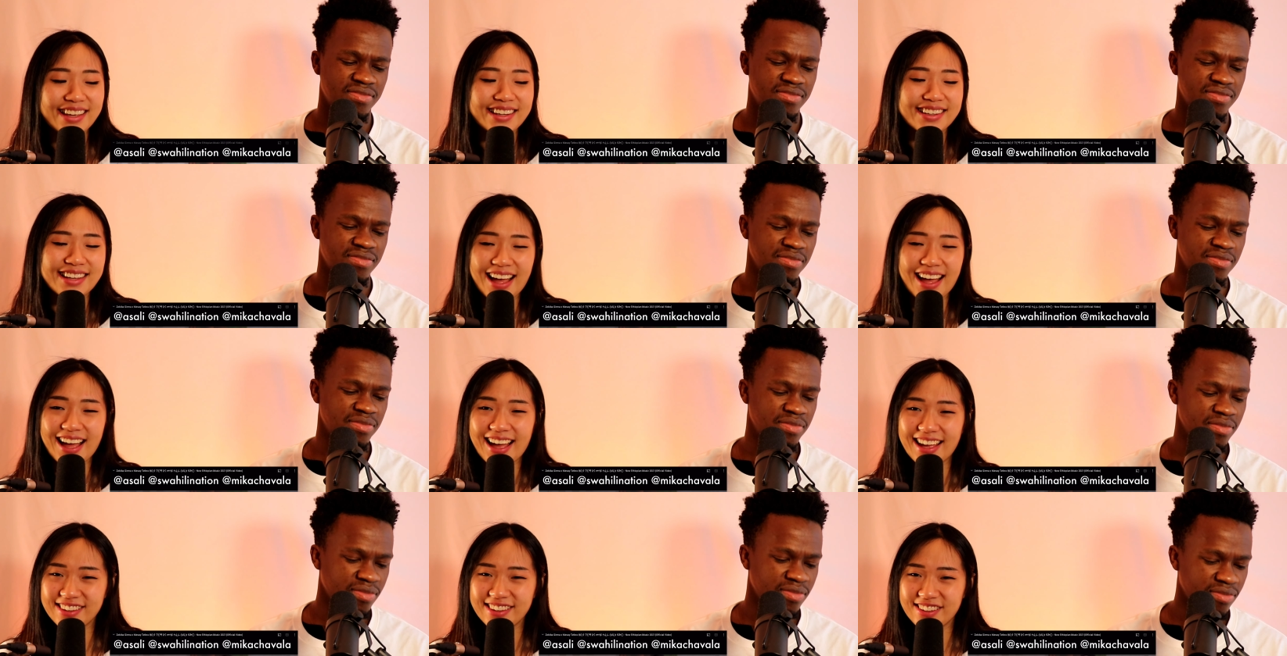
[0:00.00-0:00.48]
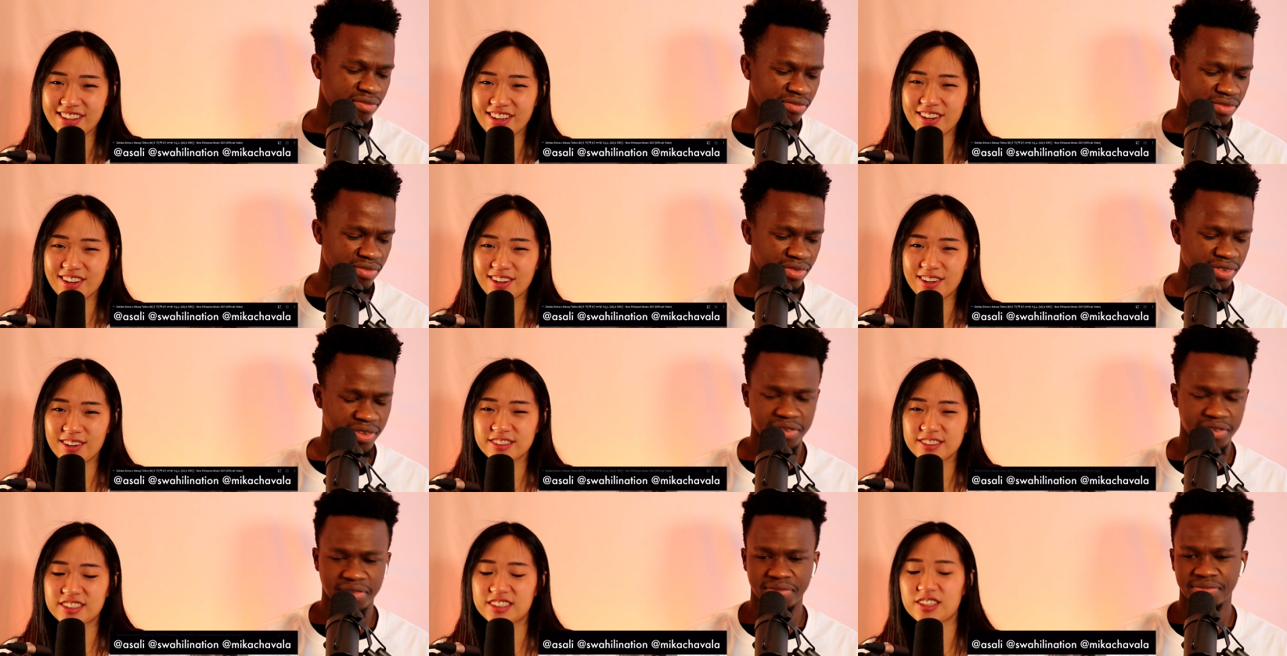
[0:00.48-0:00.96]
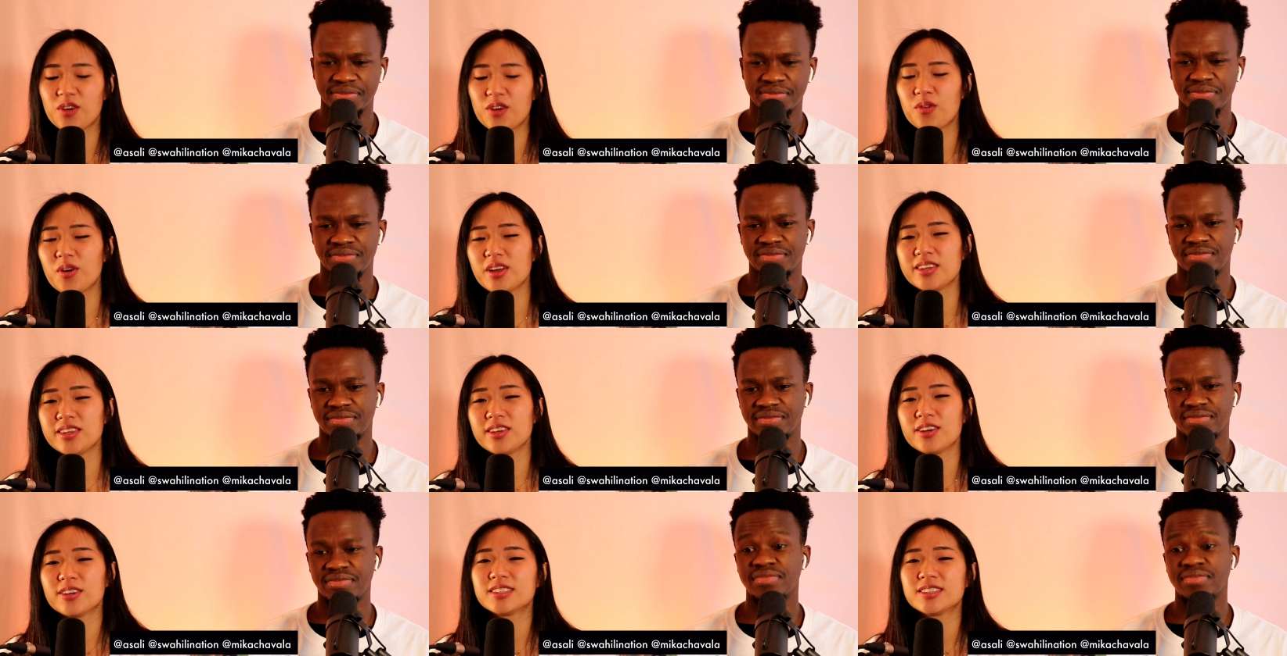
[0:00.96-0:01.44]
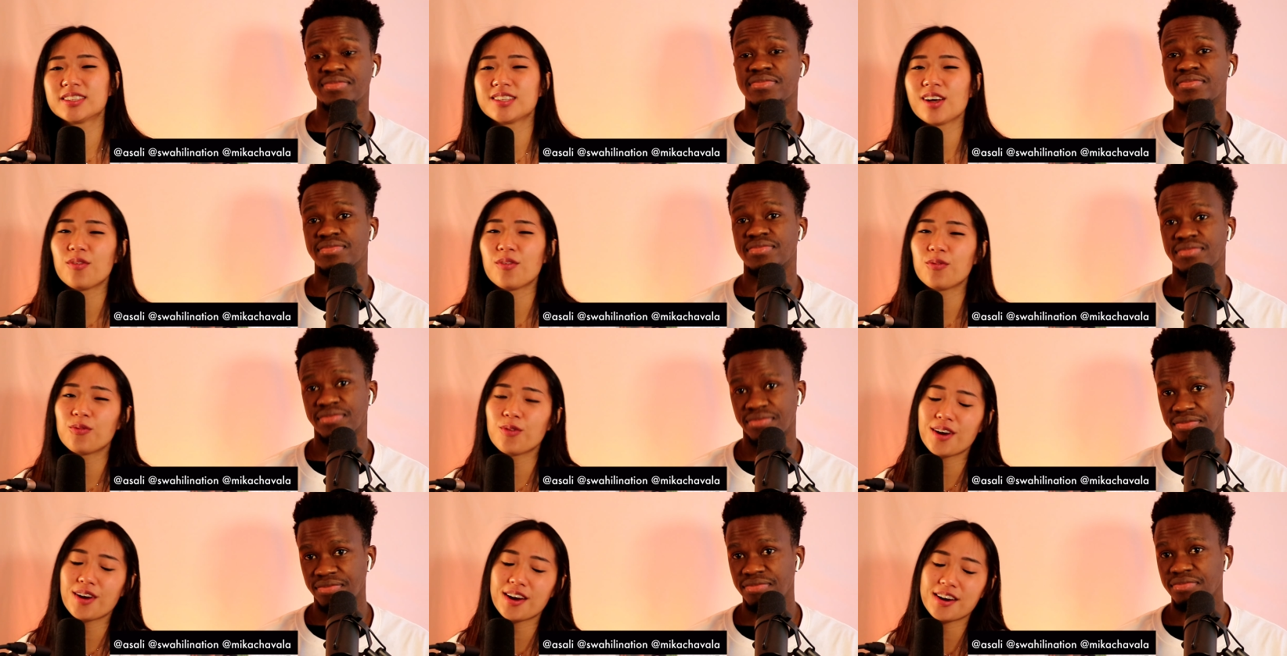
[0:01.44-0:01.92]
Speaker 1: I know. So when you're
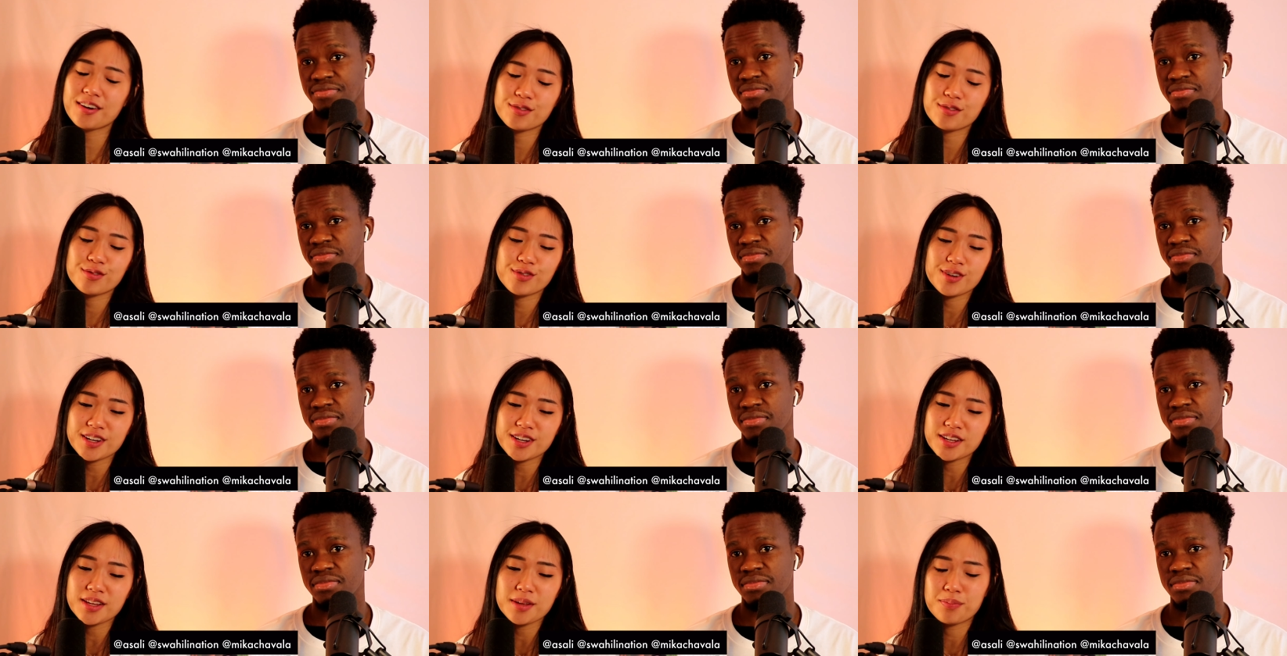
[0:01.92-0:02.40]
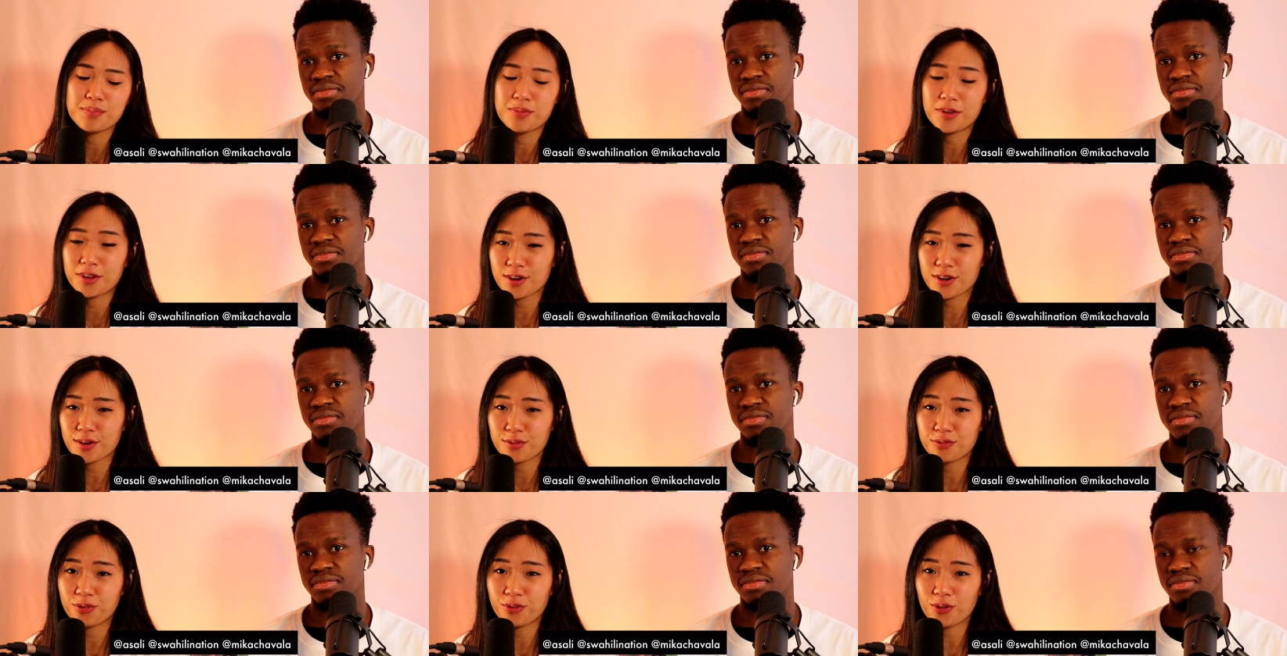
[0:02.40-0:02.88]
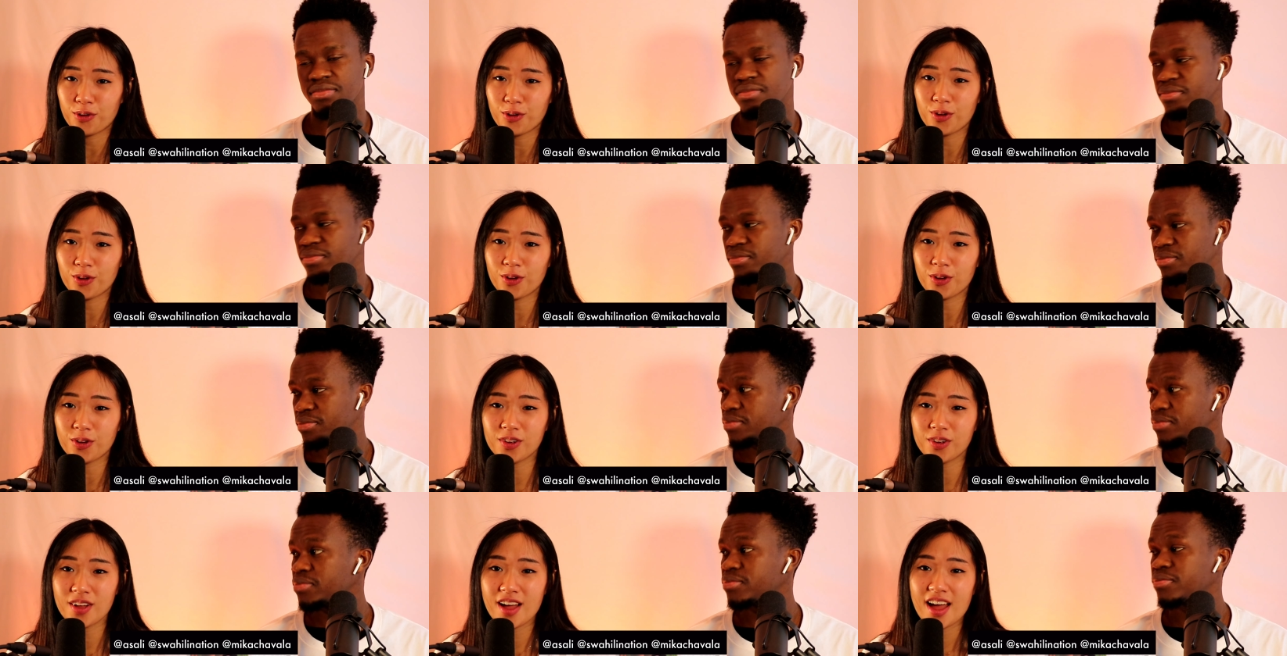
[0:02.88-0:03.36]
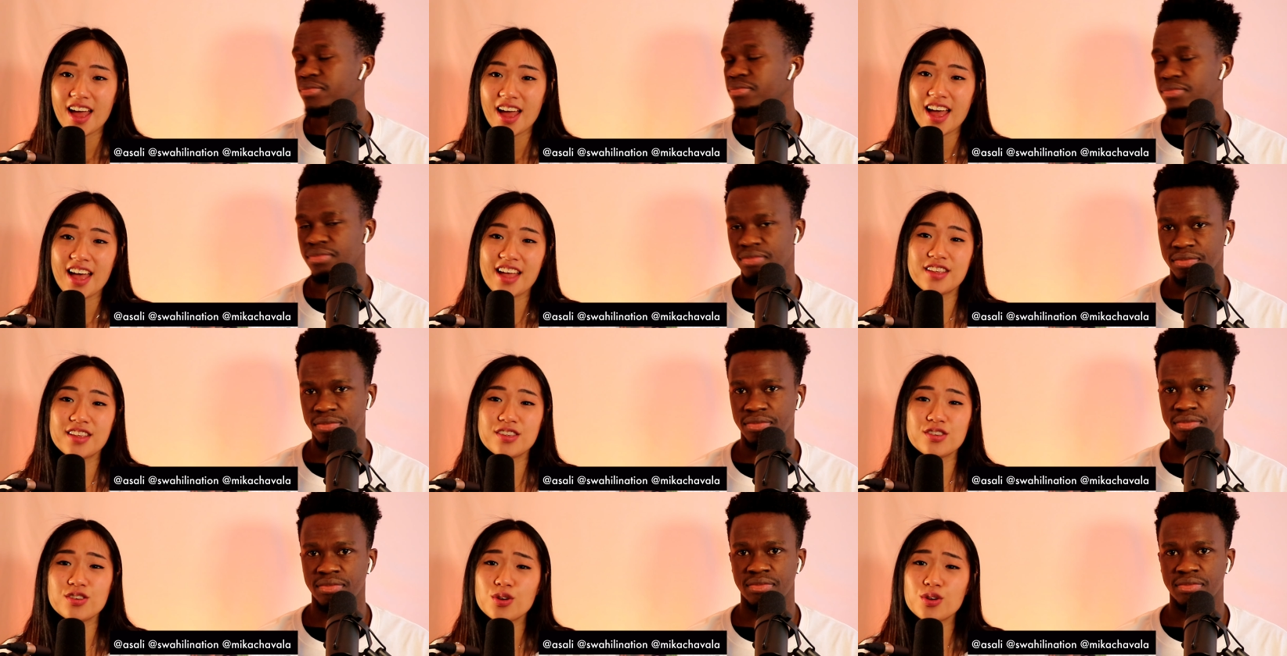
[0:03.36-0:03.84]
somewhere really beautiful
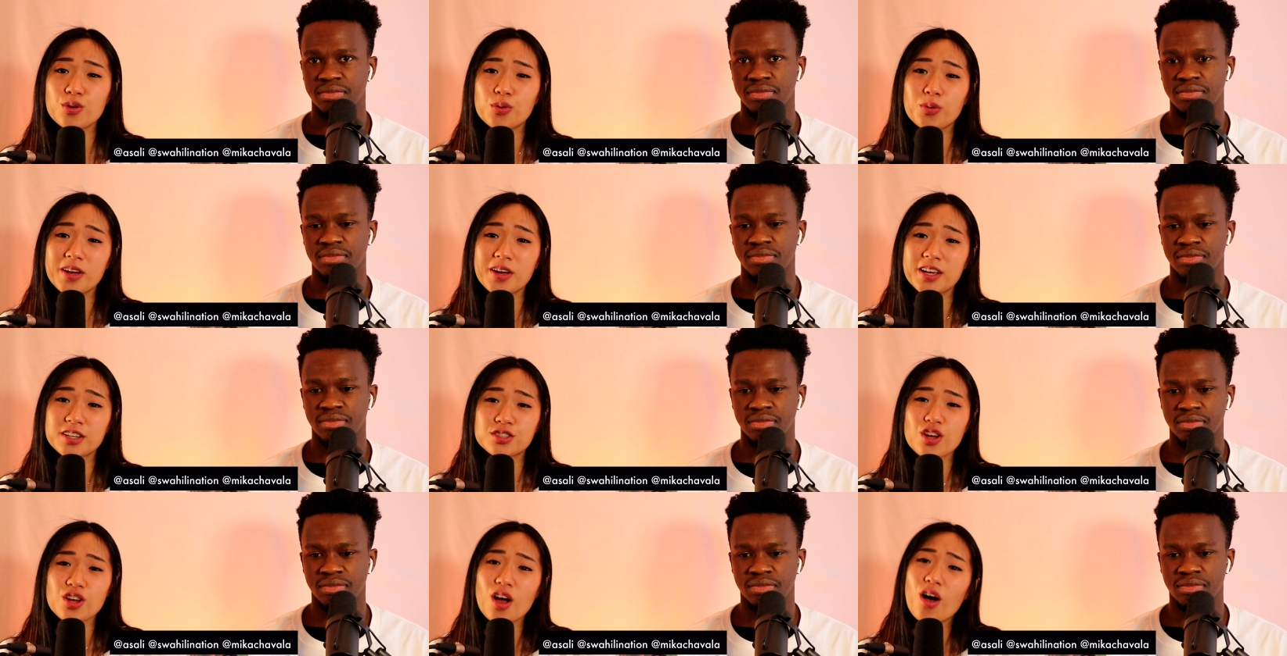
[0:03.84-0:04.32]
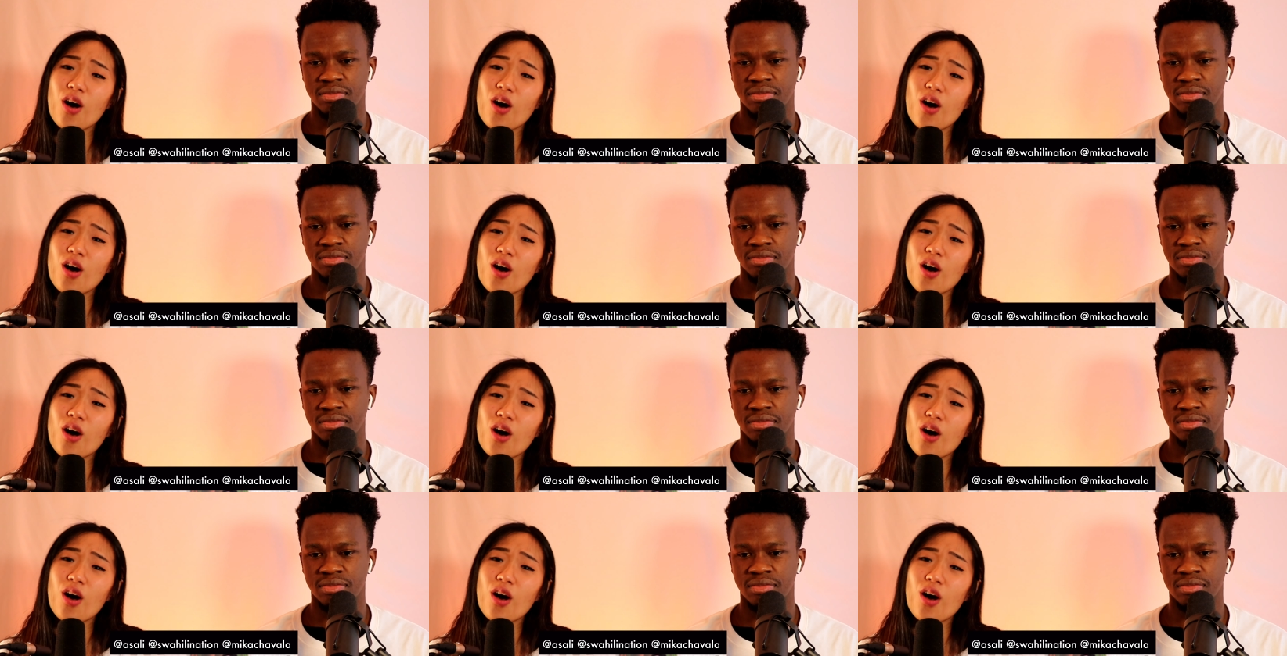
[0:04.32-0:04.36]
and you wish,